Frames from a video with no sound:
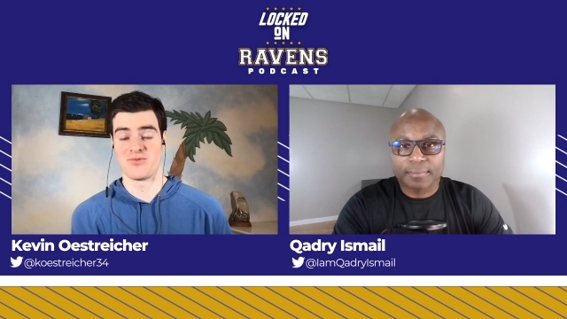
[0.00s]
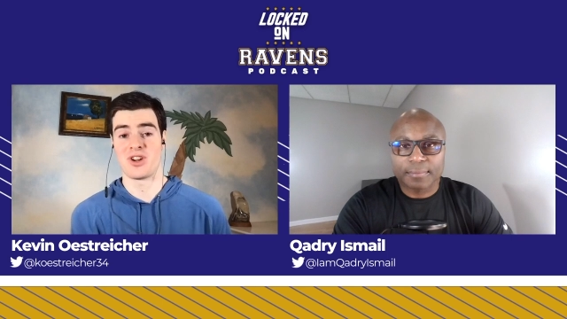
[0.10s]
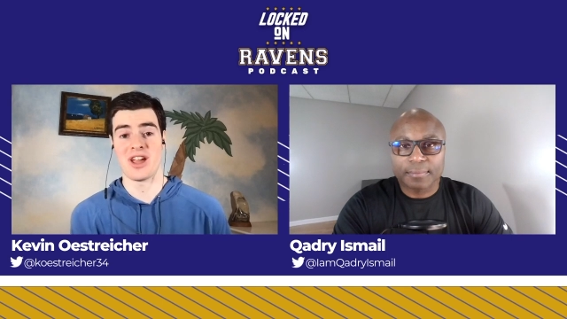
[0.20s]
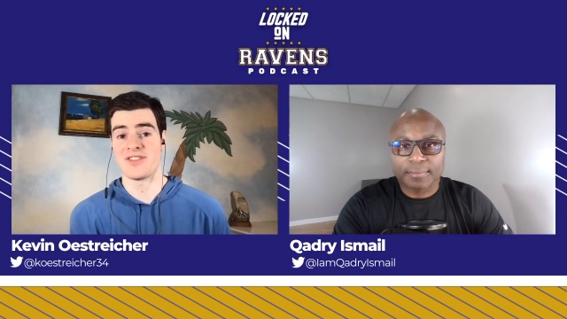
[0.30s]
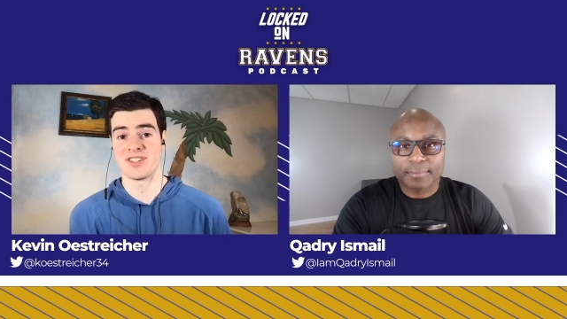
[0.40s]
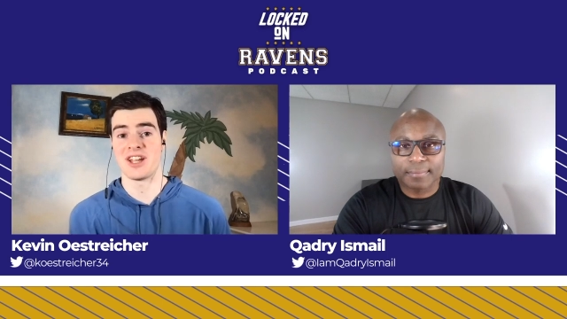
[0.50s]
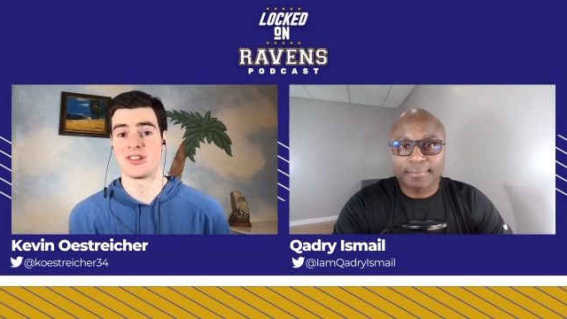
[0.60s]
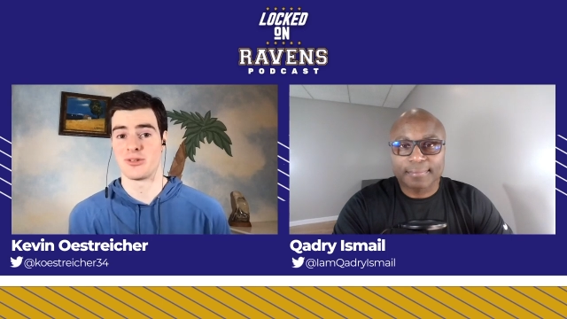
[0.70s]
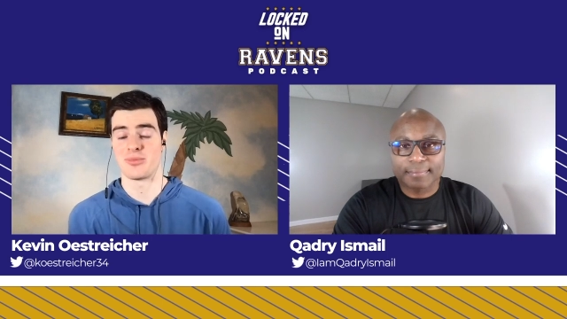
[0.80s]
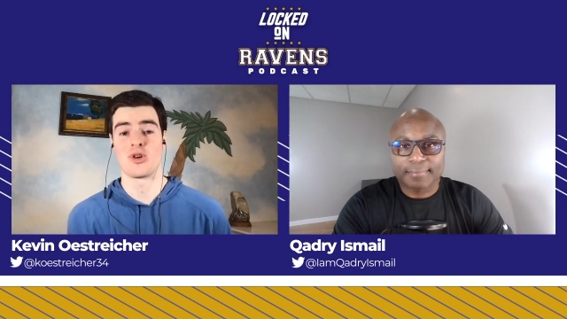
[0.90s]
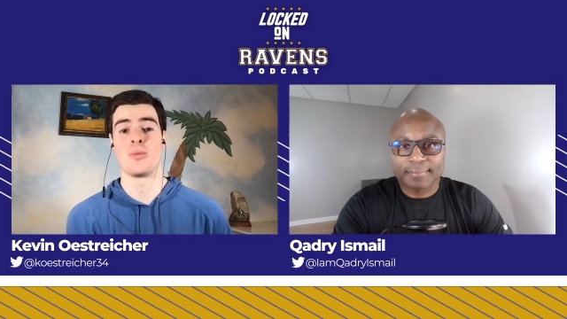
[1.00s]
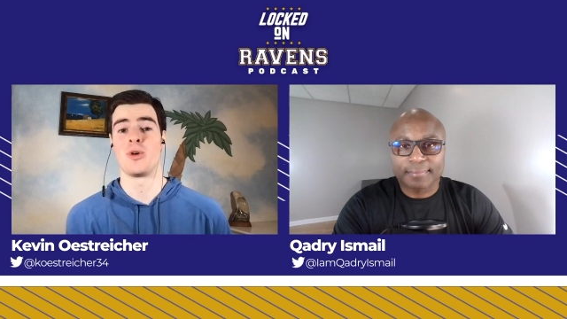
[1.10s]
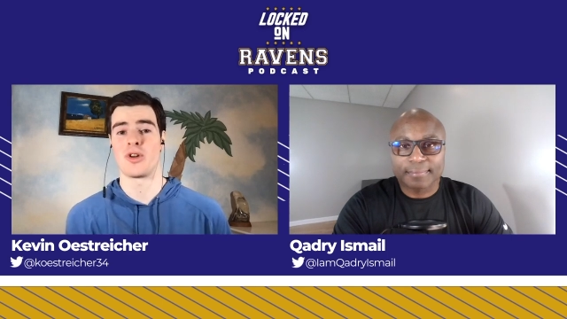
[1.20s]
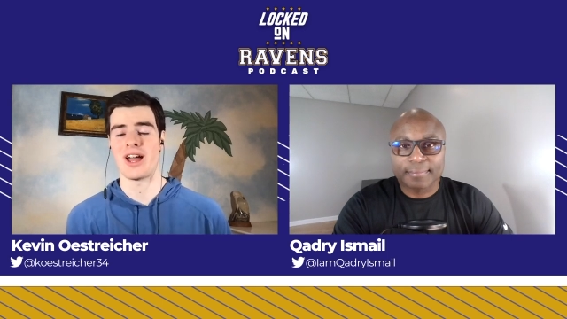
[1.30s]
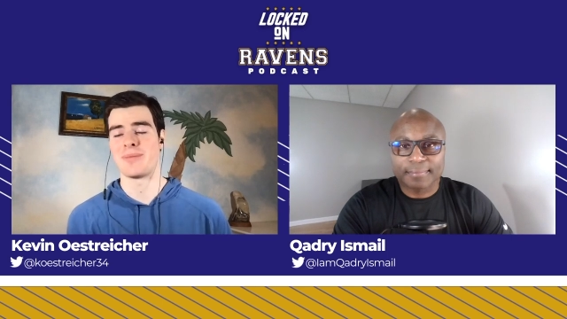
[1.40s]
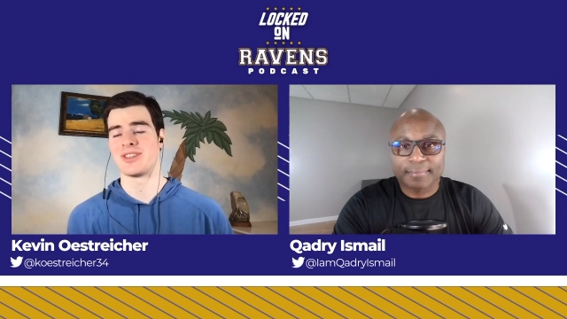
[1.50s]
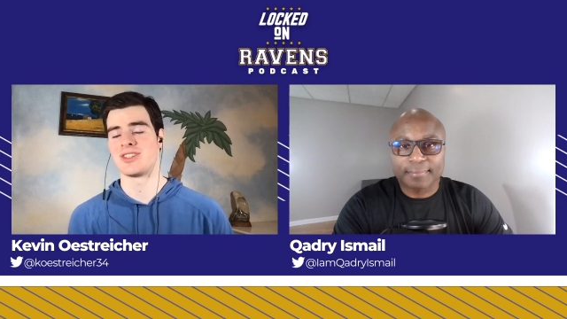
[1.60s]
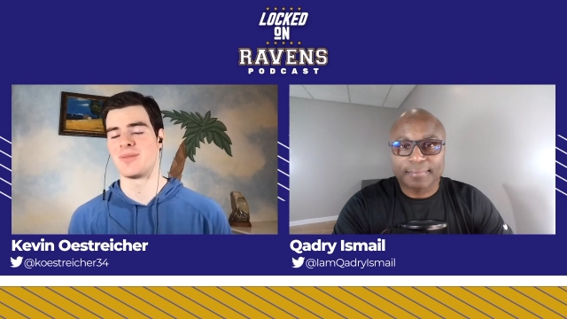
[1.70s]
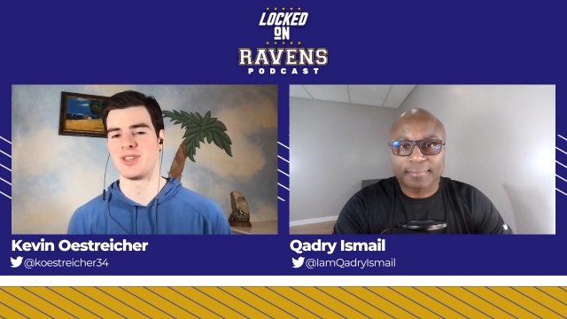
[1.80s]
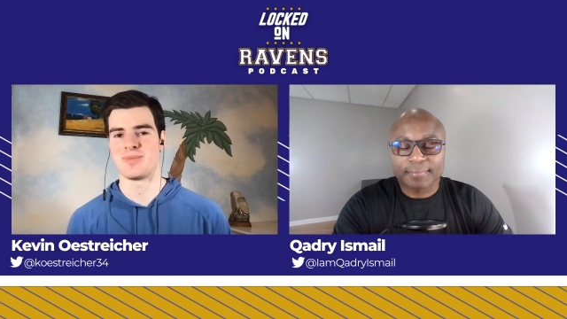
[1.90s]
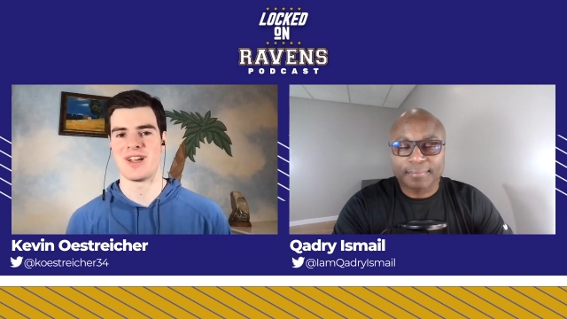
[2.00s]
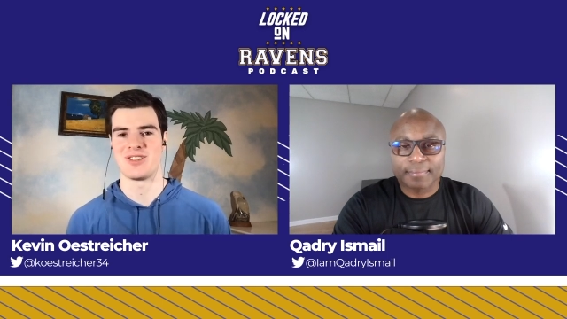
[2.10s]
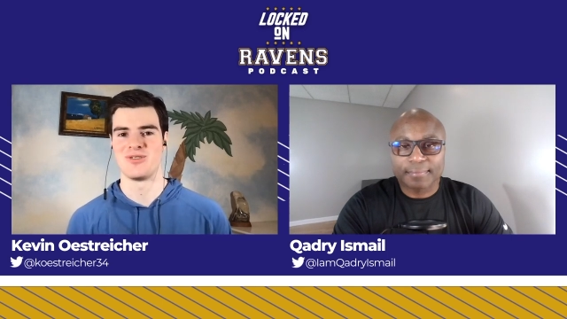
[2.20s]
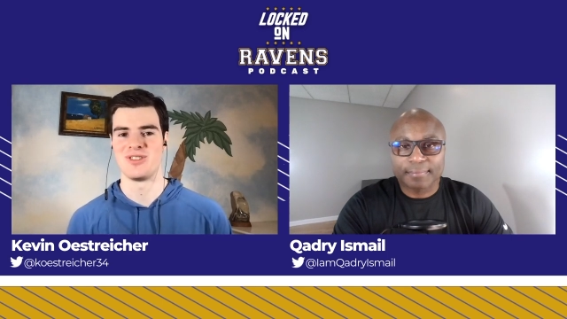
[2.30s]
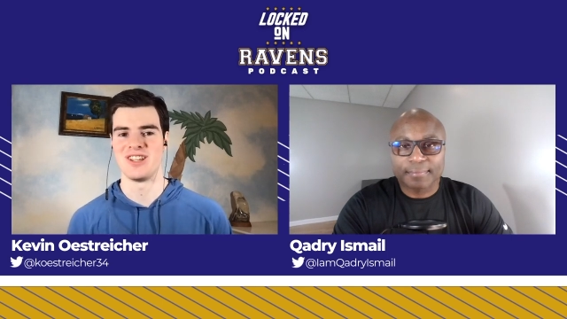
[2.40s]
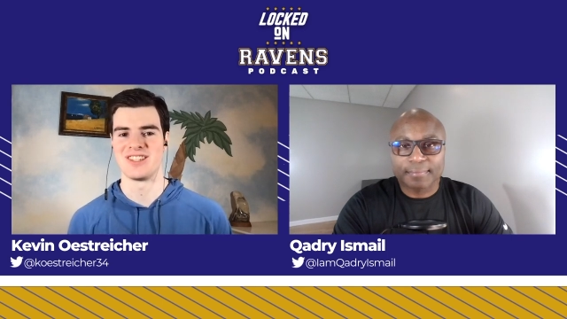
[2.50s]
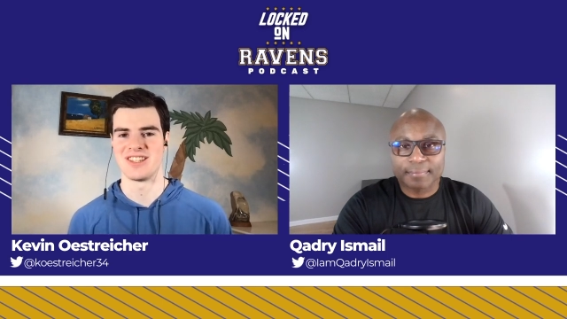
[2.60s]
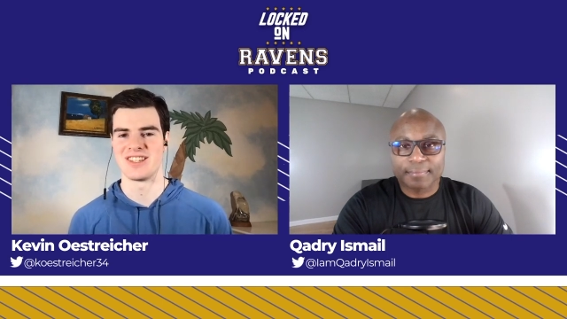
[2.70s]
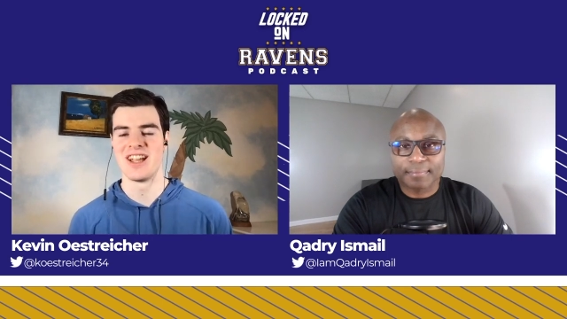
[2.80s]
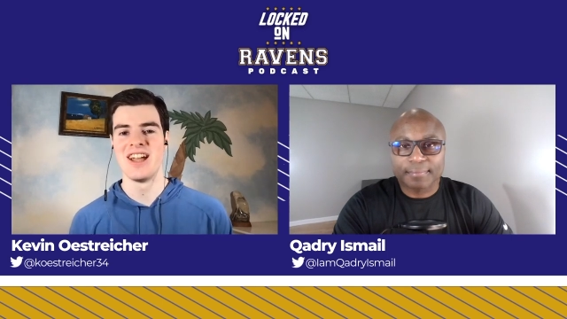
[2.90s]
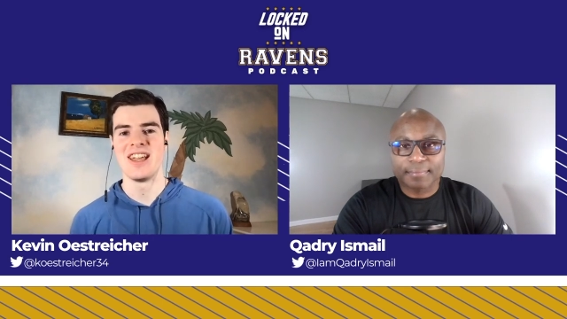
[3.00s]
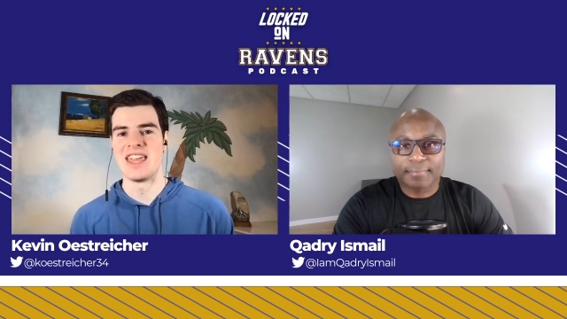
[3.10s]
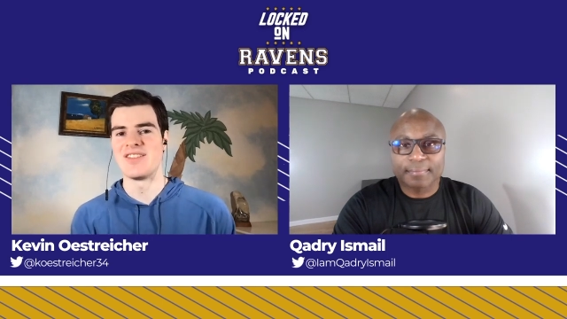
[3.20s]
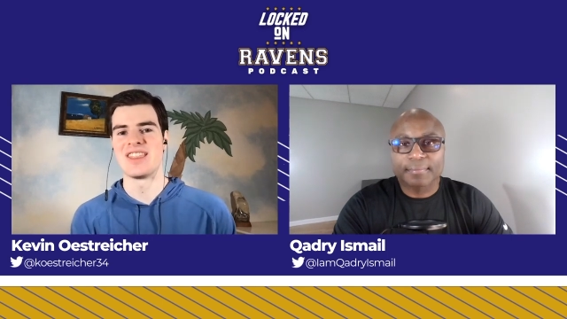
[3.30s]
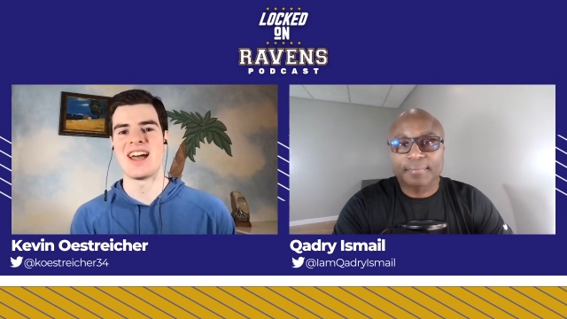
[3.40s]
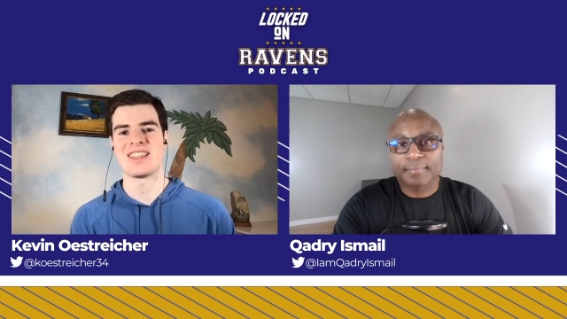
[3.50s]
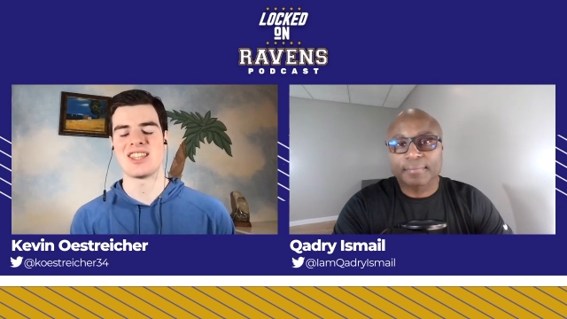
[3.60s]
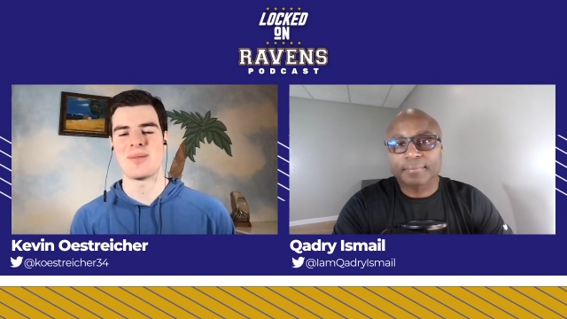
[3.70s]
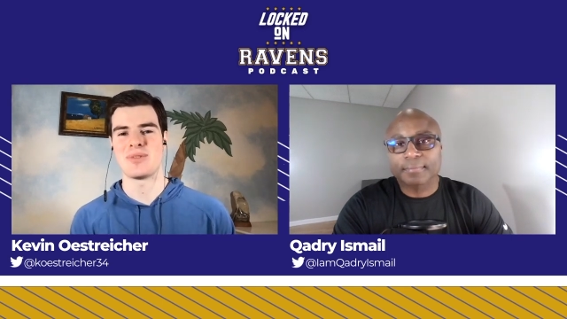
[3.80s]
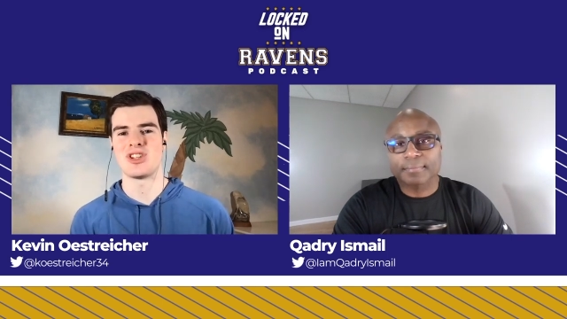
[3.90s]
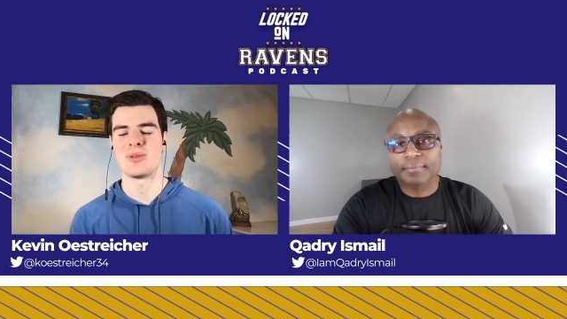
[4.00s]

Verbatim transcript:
Speaker 1: Kevin Zeitler, Pro Bowl guy, been snubbed these past two seasons, even that type of deal.